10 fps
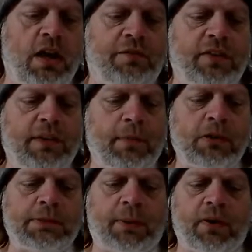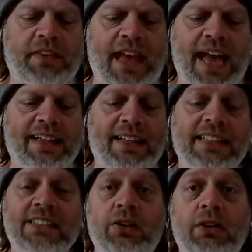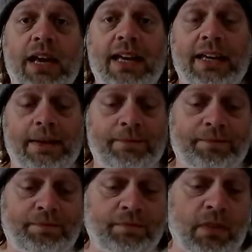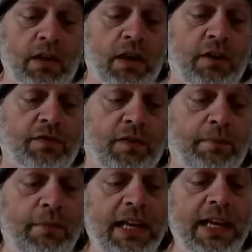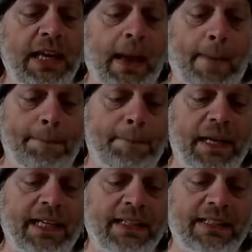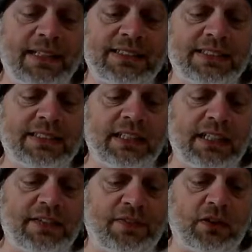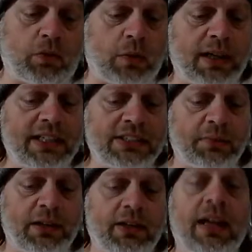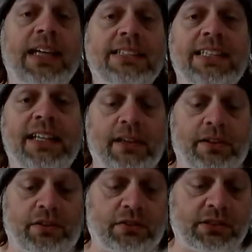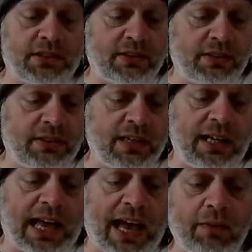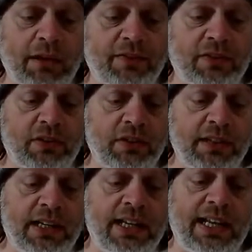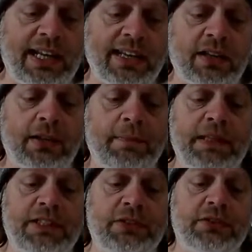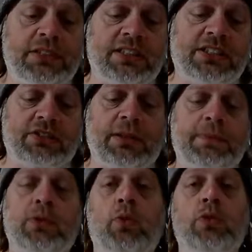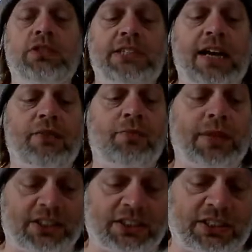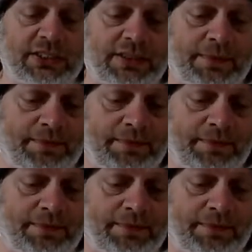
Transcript: For the most part, the acting is okay. For me, Ben doesn't deliver quite as well as the others. However, it could be due to the script or direction.